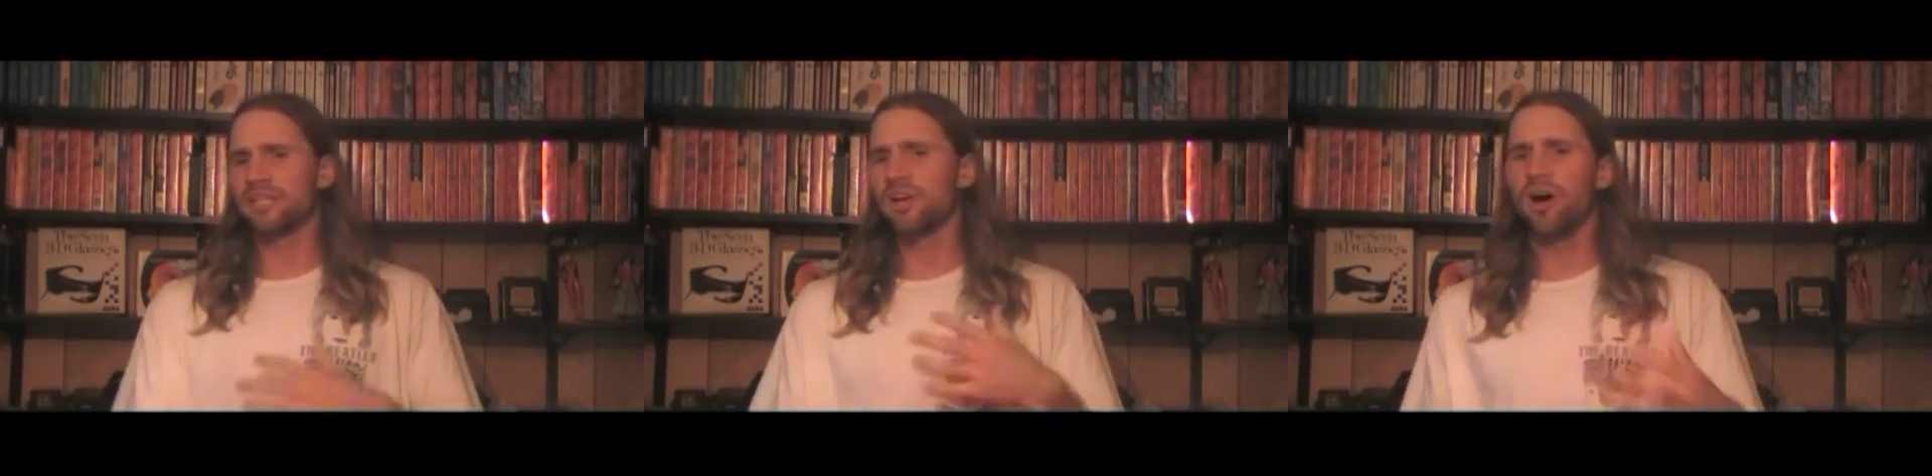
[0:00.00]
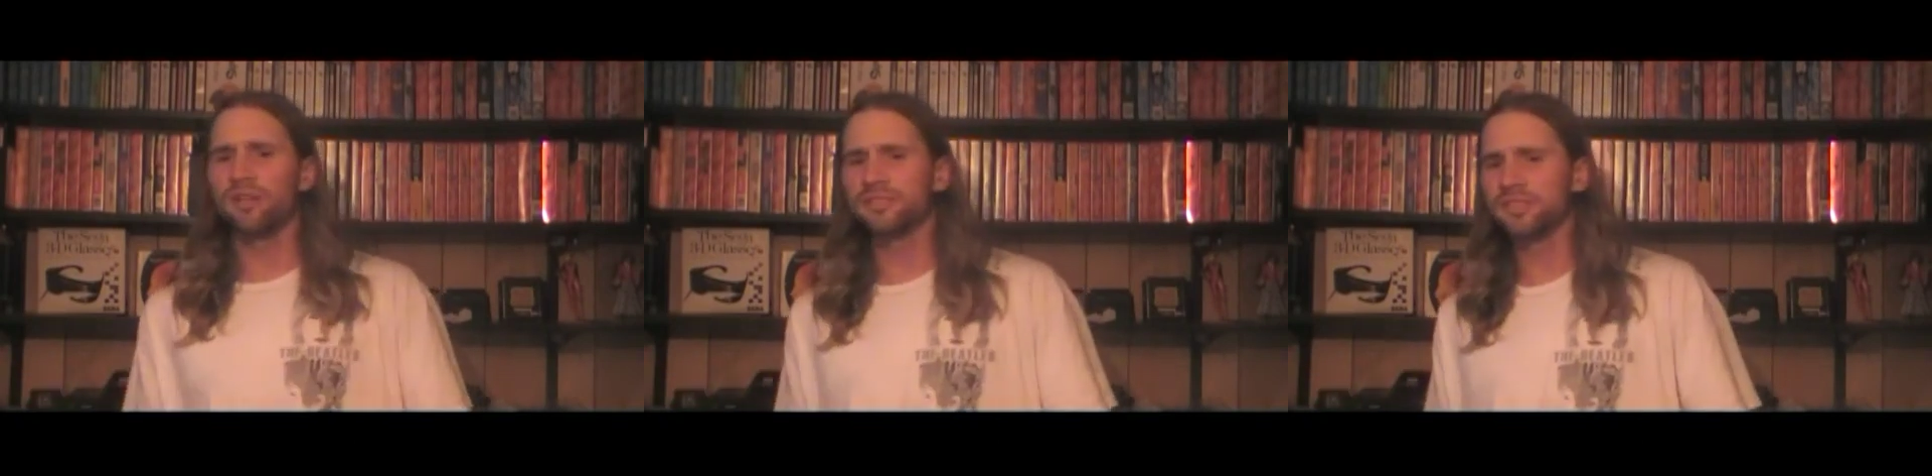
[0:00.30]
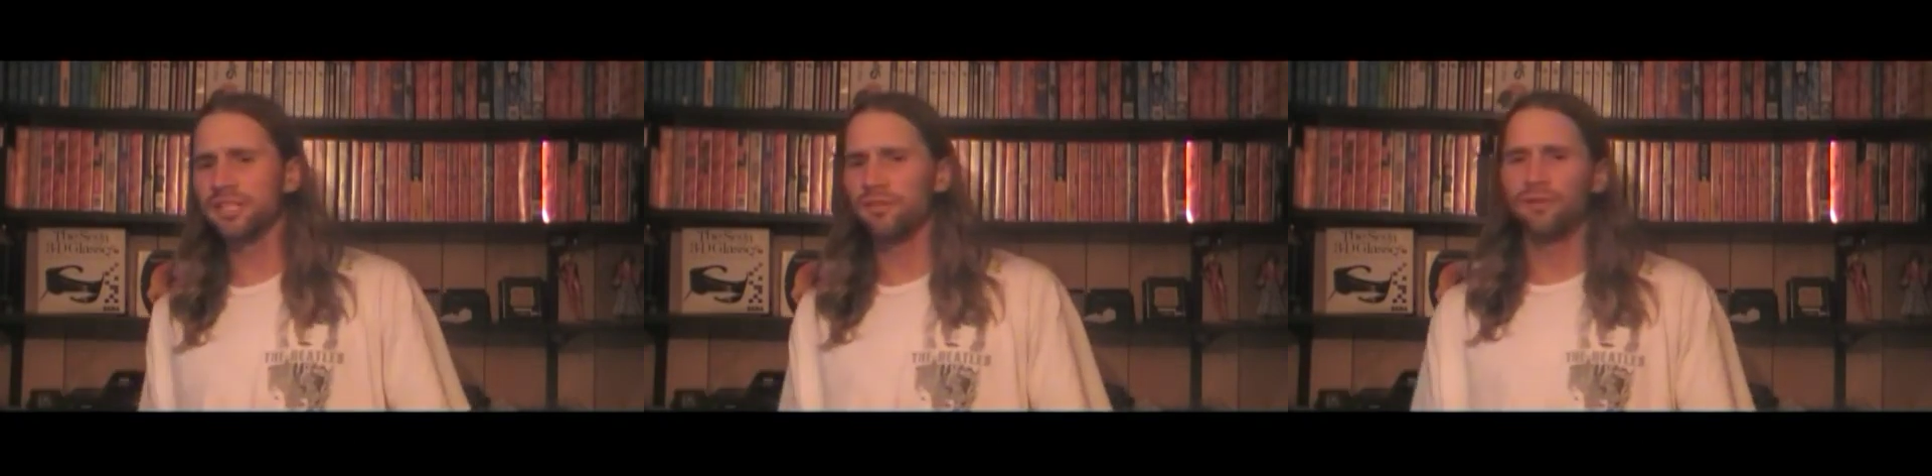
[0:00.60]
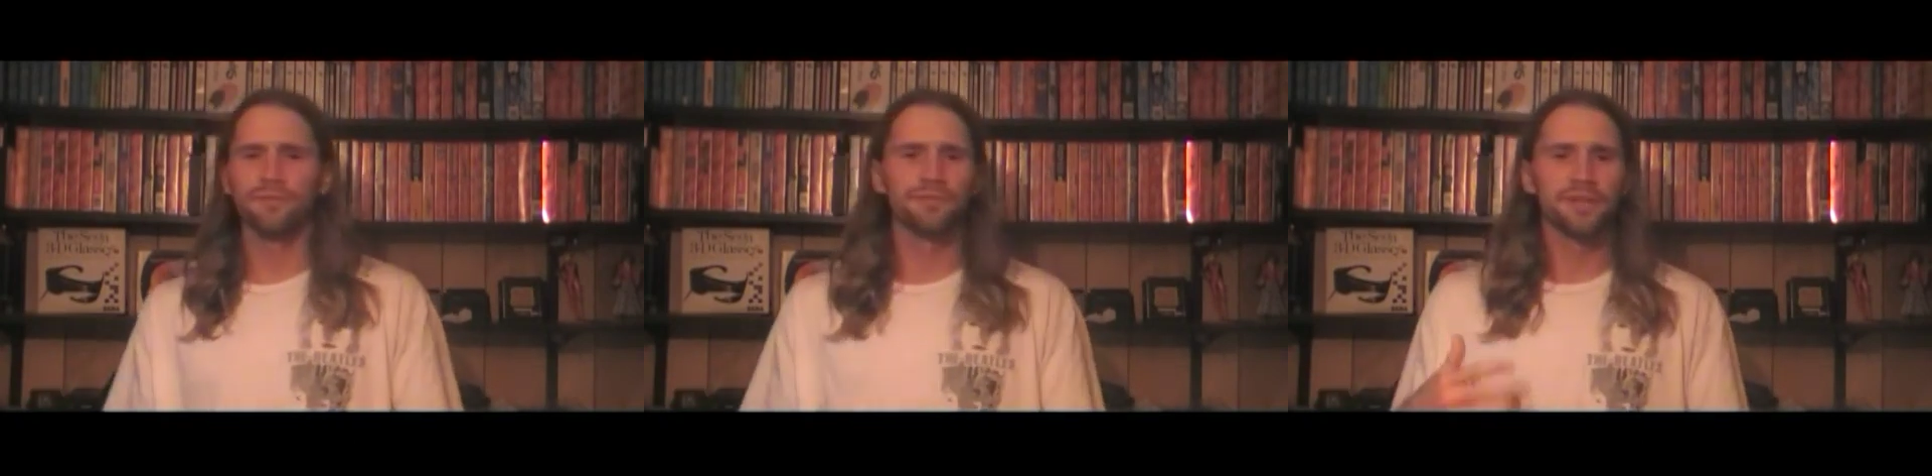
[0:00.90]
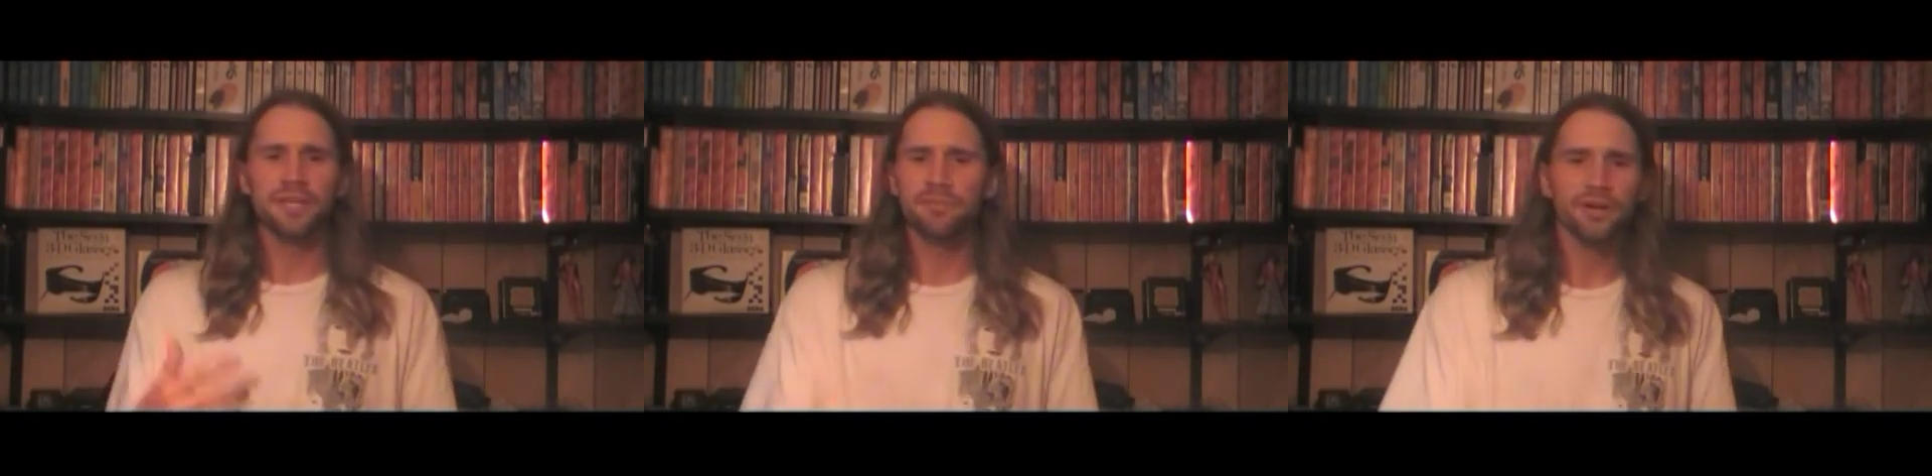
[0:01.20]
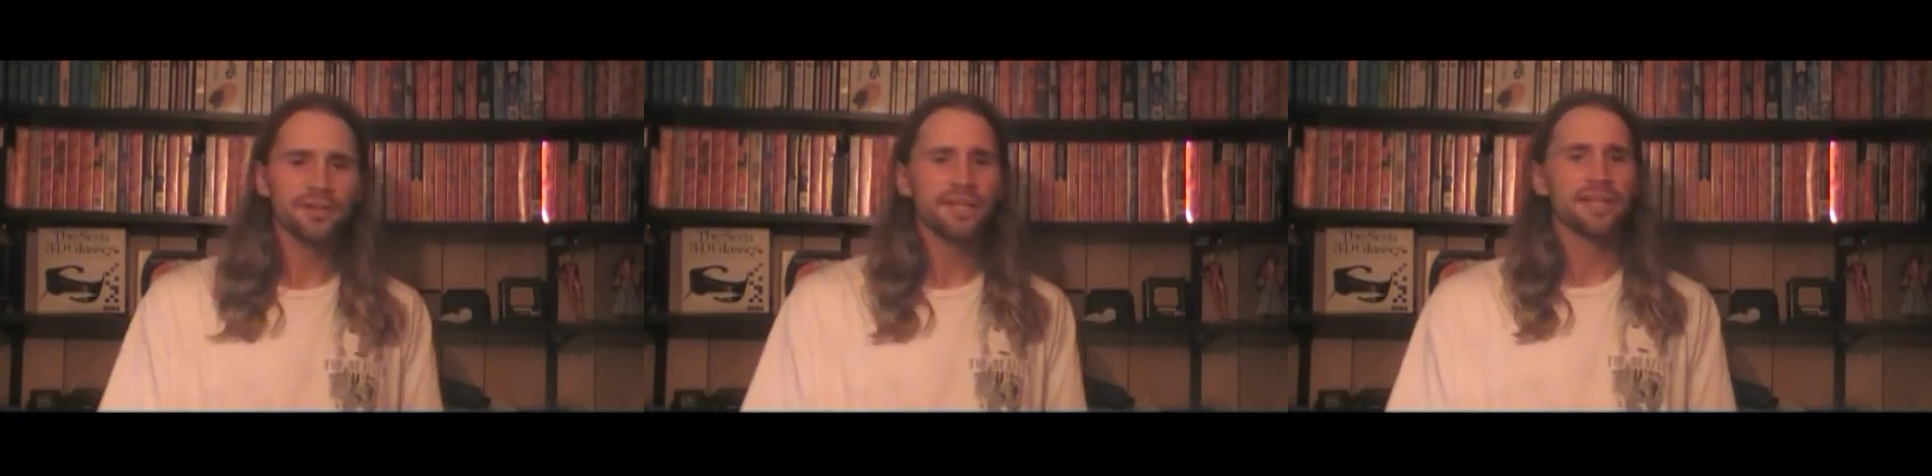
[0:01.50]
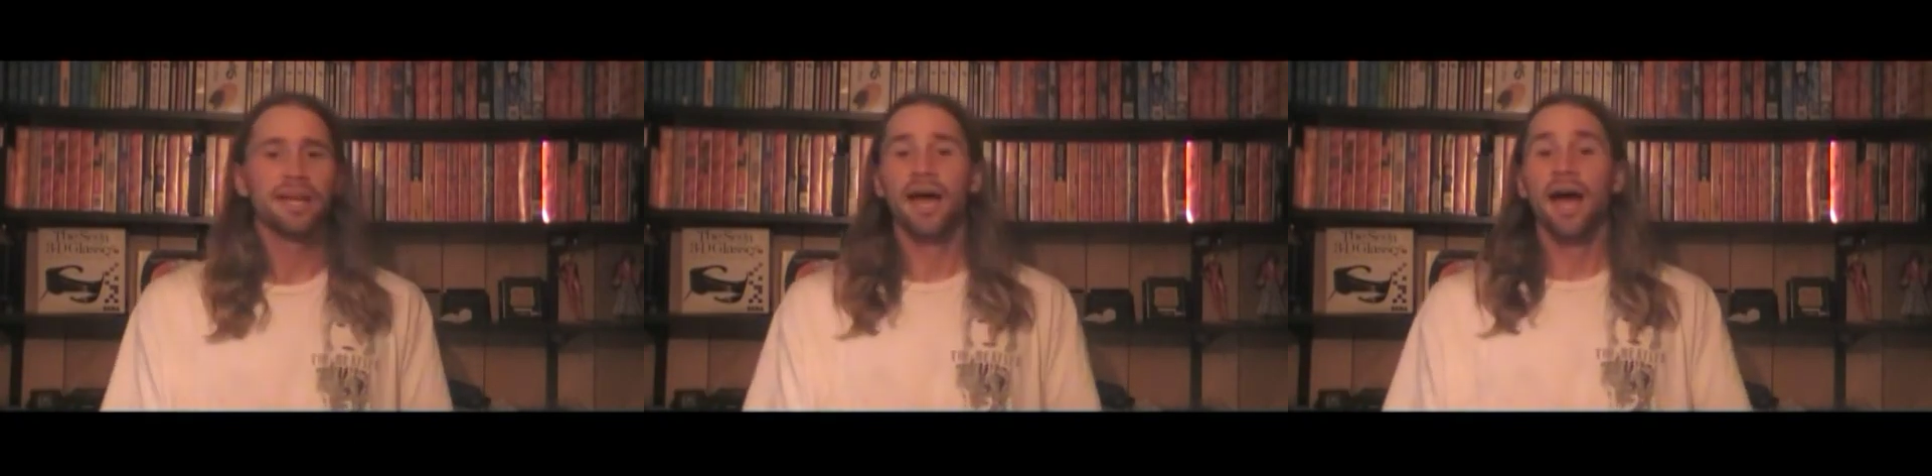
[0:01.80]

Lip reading: yard sale or a flea market,